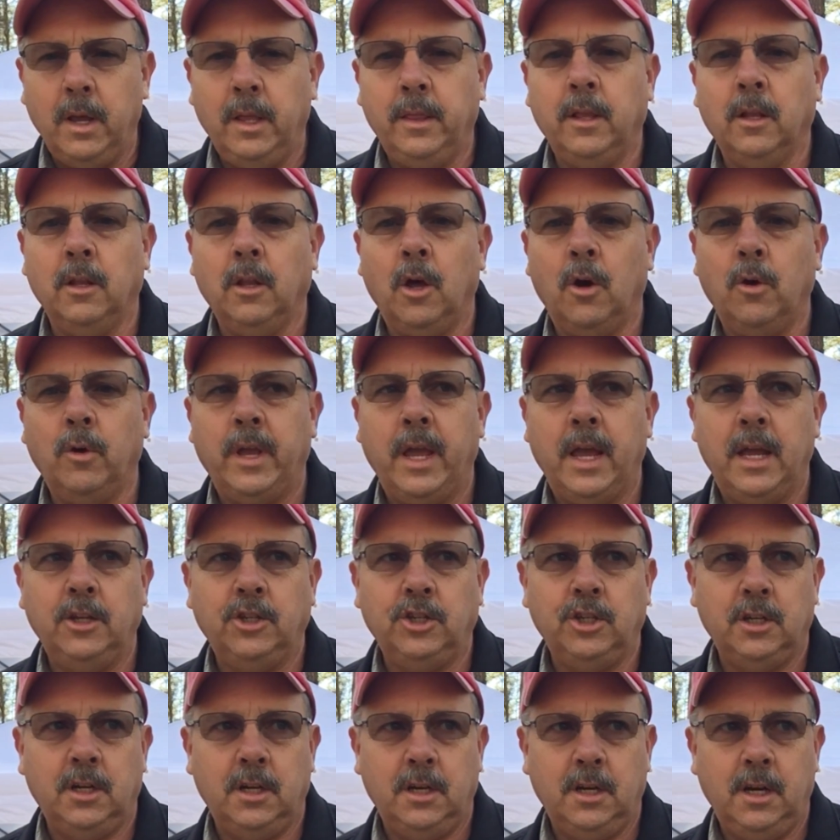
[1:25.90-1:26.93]
the
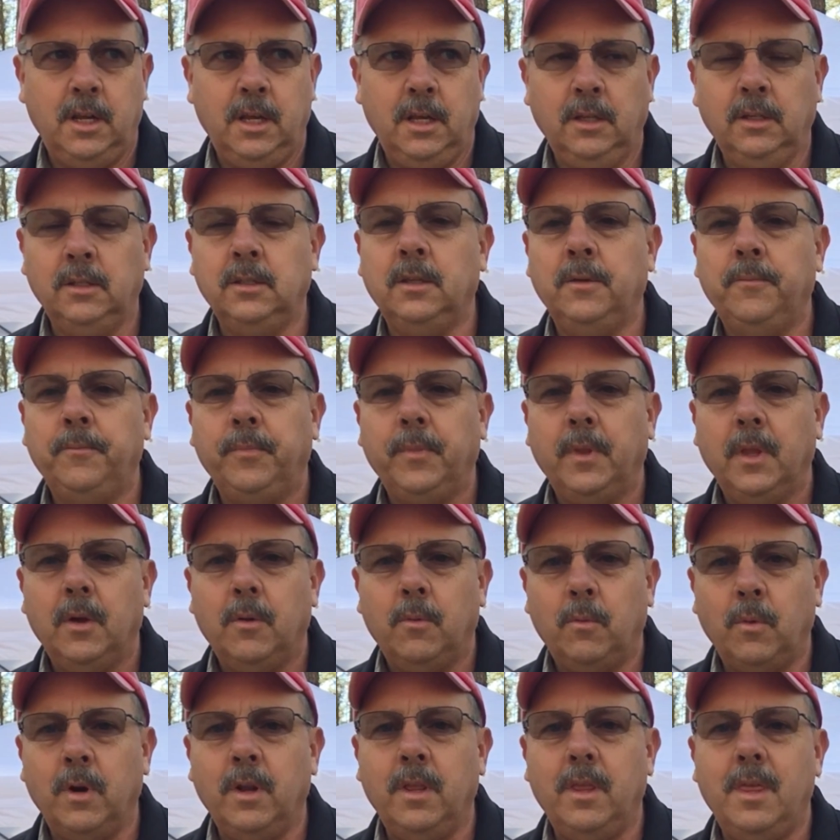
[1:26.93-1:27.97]
location it is.
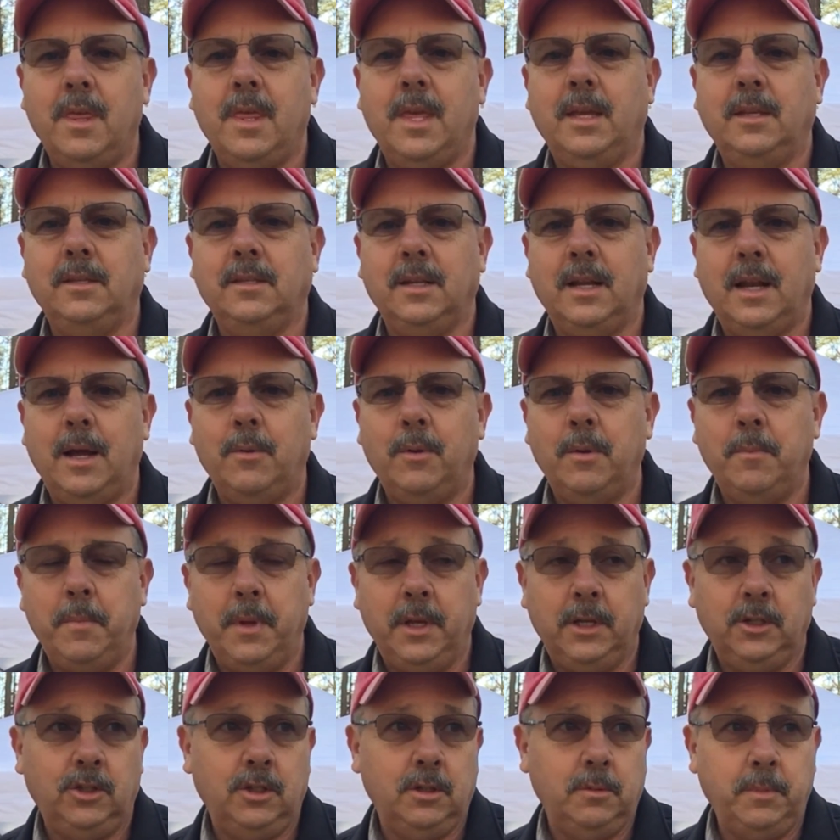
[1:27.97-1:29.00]
One of the things that I would
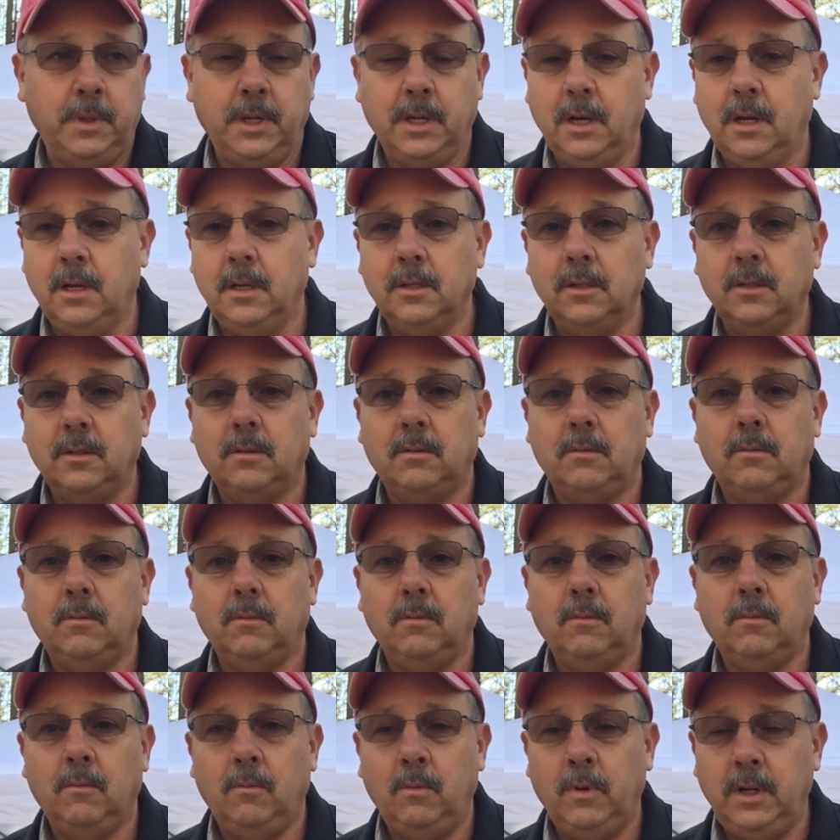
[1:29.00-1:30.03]
mention, because
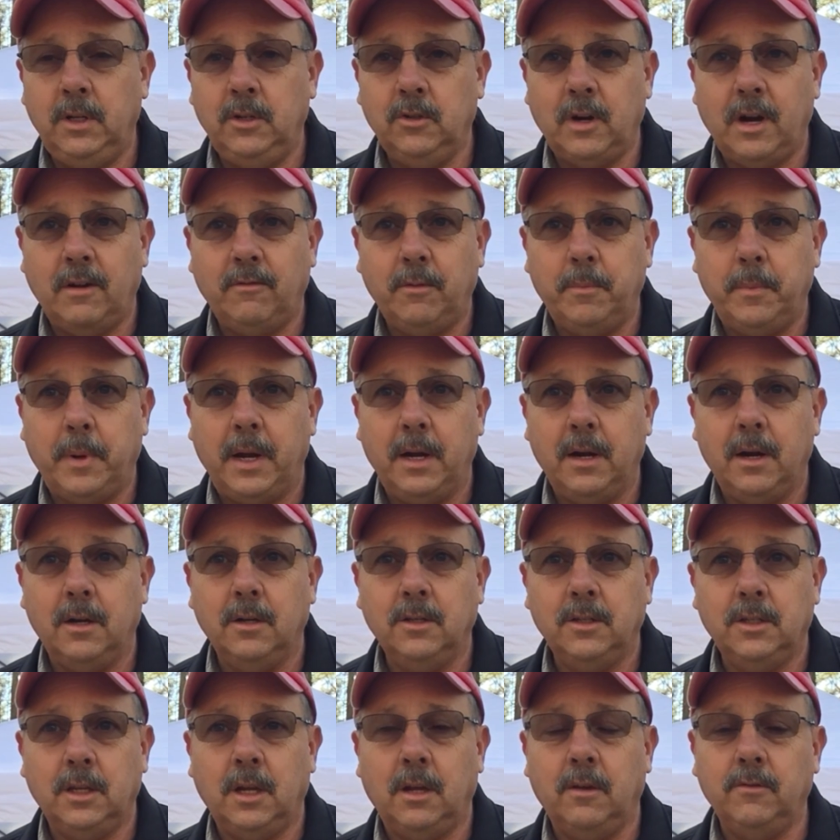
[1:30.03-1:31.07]
we travel by
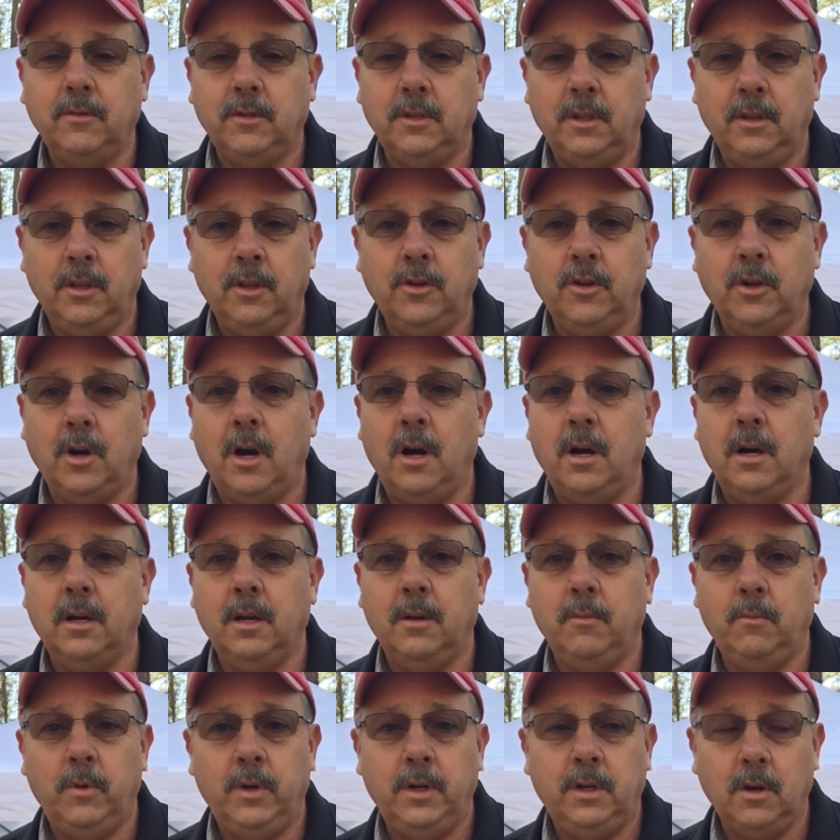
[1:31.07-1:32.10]
ourselves and the dog
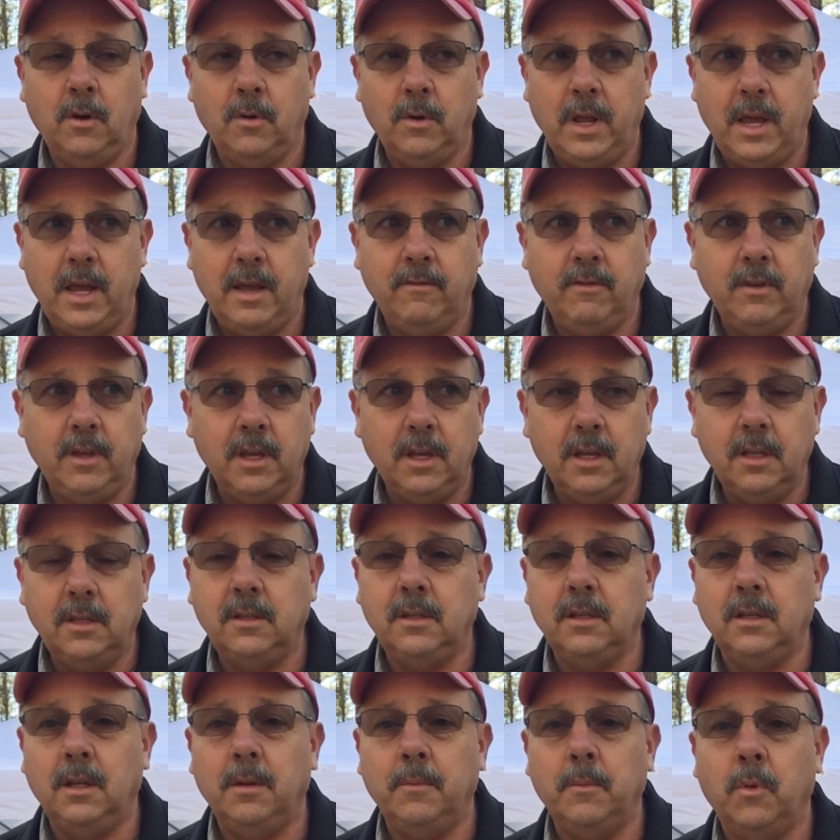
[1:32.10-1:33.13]
and we don't have kids
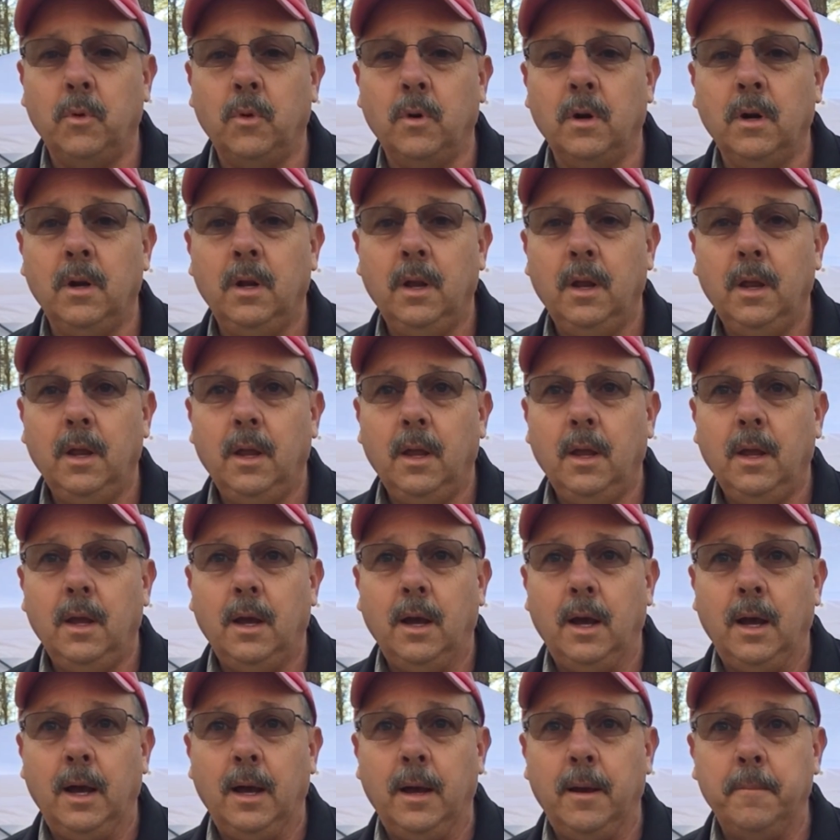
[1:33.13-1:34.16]
anymore,
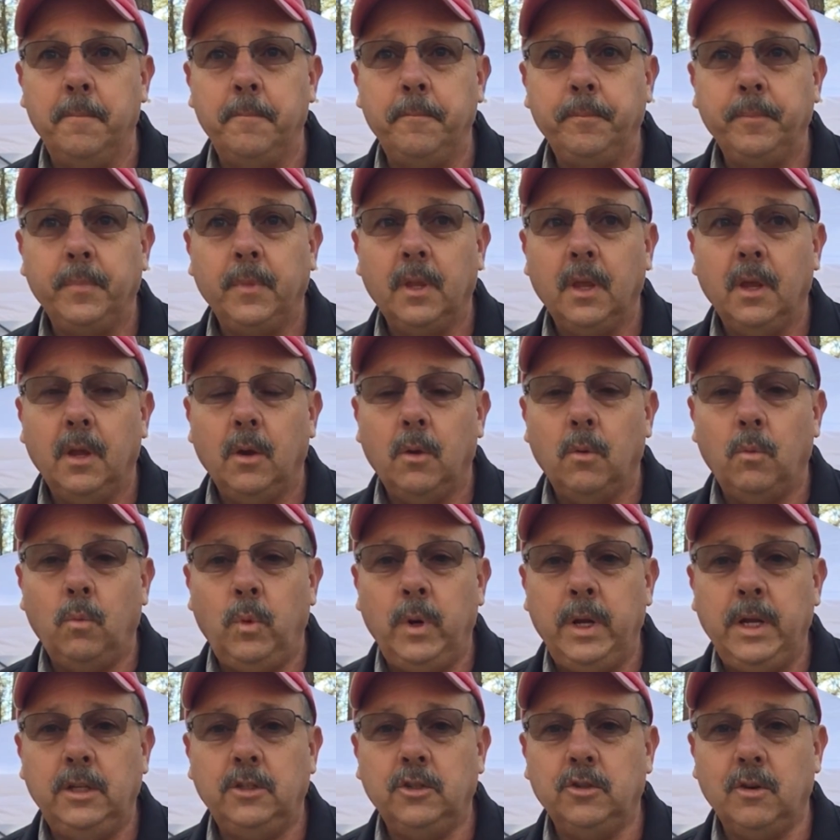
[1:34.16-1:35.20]

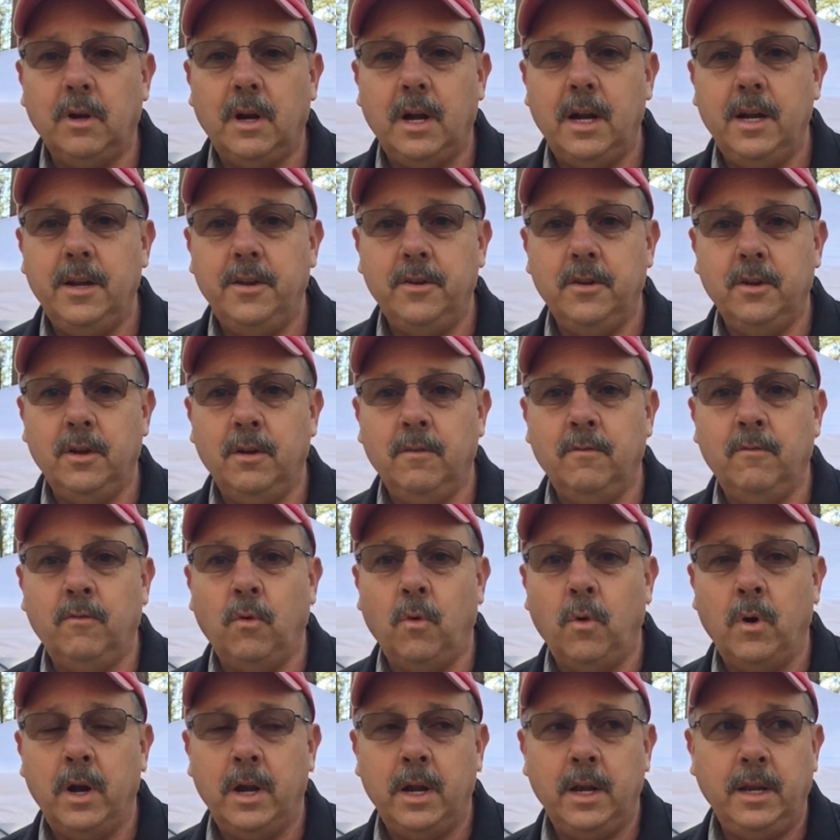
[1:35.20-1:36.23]
we try to
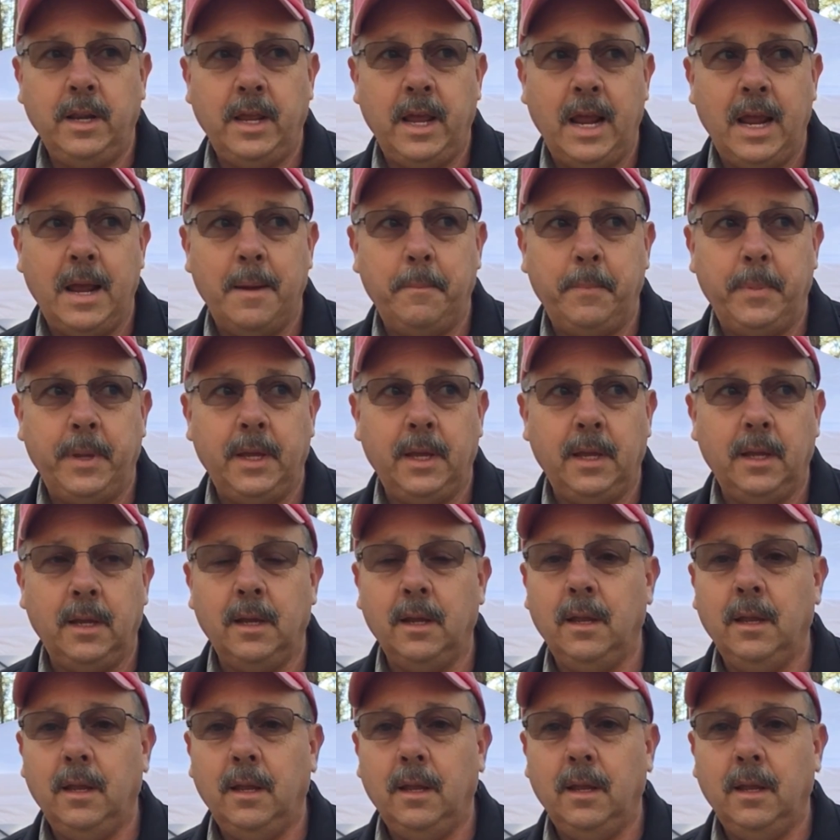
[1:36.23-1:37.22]
avoid camping